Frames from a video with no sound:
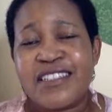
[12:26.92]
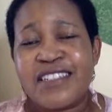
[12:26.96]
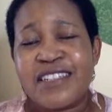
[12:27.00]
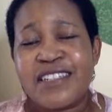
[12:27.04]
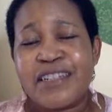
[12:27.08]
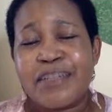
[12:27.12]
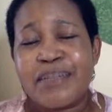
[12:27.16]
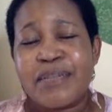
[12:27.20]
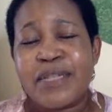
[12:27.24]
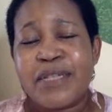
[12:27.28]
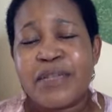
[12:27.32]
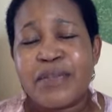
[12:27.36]

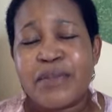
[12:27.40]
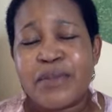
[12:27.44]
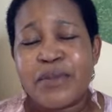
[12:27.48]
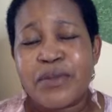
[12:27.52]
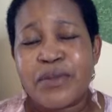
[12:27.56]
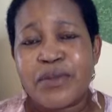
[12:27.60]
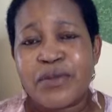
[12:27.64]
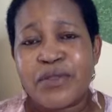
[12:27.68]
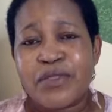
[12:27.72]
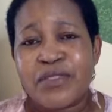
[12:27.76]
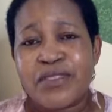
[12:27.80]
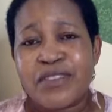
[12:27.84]
a
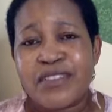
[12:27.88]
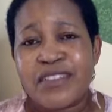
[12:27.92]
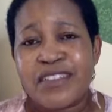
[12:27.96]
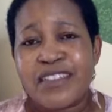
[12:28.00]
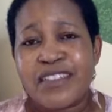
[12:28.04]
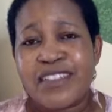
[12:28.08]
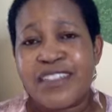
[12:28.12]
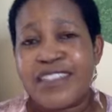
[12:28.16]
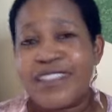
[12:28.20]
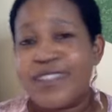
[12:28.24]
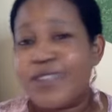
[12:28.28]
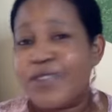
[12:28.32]
purpose.
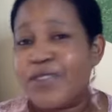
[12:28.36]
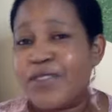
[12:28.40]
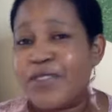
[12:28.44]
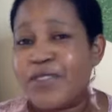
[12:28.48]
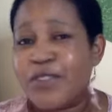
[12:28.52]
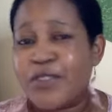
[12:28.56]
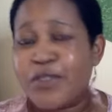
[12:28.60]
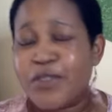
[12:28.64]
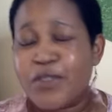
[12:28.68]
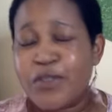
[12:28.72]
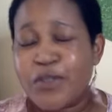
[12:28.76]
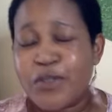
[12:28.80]
And if you
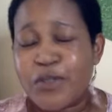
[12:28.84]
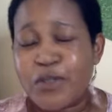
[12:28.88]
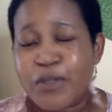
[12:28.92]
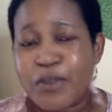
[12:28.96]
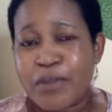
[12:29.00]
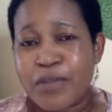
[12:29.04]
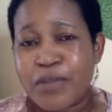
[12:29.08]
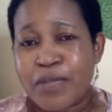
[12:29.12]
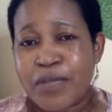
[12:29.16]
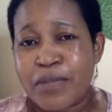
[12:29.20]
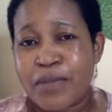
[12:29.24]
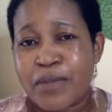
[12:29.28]
don't know
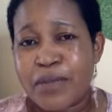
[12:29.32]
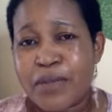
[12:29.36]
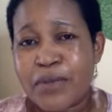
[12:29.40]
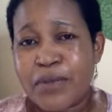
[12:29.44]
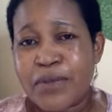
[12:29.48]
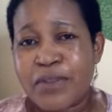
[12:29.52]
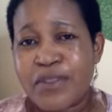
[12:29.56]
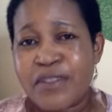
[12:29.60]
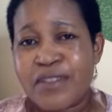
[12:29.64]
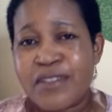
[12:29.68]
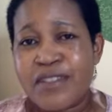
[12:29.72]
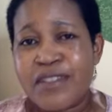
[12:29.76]
your
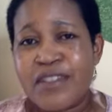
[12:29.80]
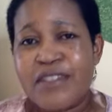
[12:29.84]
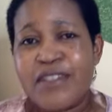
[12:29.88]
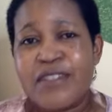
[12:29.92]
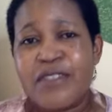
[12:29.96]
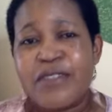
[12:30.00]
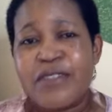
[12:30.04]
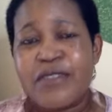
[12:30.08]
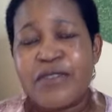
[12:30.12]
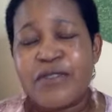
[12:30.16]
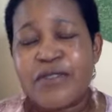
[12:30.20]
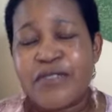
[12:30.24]
purpose,
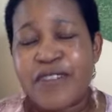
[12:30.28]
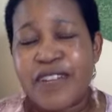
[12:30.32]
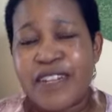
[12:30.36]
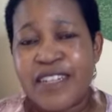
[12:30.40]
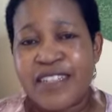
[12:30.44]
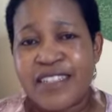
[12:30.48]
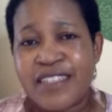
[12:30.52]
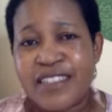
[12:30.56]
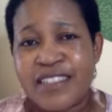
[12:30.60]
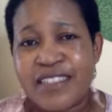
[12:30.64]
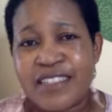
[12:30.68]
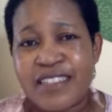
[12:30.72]

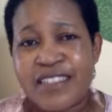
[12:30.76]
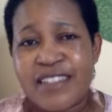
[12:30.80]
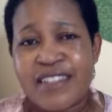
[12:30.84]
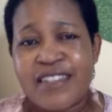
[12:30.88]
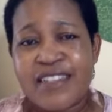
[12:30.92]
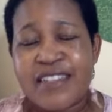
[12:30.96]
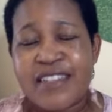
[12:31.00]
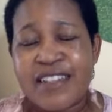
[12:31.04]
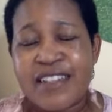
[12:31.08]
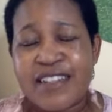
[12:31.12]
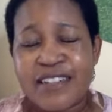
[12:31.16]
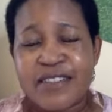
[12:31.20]
find it,
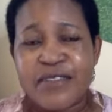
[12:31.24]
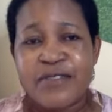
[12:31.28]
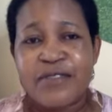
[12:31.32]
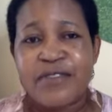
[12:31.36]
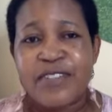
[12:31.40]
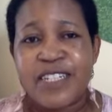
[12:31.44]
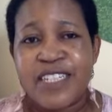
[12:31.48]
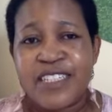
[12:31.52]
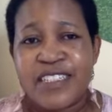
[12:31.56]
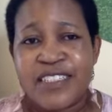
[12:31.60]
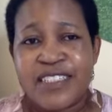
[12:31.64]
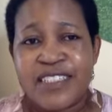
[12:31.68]
start
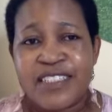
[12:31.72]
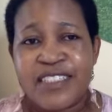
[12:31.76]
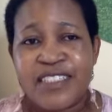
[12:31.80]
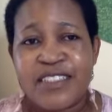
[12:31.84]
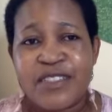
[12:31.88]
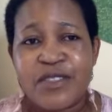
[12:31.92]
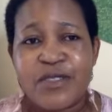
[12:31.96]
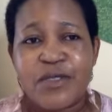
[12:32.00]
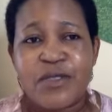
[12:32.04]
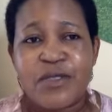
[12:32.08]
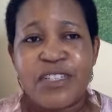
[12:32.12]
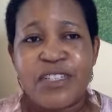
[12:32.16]
finding
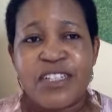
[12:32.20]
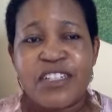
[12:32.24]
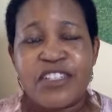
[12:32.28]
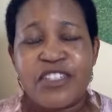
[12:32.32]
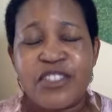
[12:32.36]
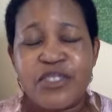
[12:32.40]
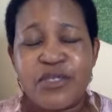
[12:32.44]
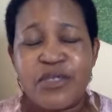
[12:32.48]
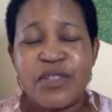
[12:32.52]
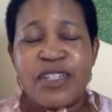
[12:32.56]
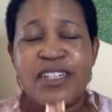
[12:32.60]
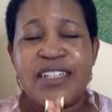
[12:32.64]
it, so
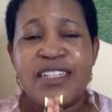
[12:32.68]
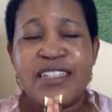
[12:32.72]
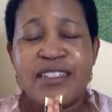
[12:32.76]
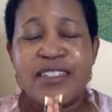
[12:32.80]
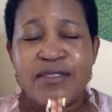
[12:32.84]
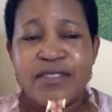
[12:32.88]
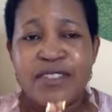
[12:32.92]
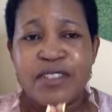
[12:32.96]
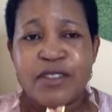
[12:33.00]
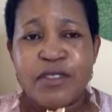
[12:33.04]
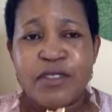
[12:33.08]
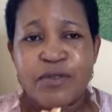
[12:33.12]
that you
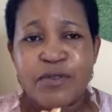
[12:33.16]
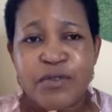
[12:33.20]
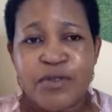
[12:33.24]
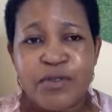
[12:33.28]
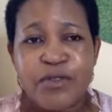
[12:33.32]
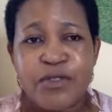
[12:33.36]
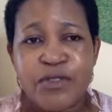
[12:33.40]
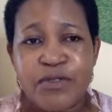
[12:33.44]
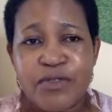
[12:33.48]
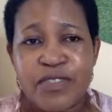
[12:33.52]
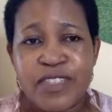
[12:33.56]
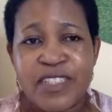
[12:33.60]
live a
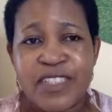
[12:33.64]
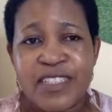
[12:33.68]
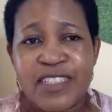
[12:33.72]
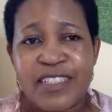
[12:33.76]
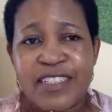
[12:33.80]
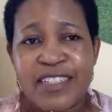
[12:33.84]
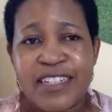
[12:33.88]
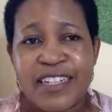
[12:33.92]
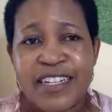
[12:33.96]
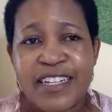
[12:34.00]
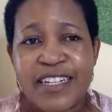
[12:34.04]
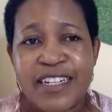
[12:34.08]

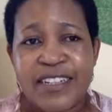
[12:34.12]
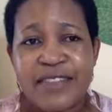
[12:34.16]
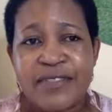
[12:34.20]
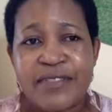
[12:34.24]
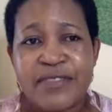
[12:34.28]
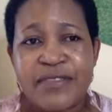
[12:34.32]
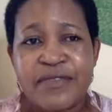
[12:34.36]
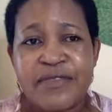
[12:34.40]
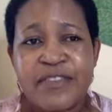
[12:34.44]
fulfilling life.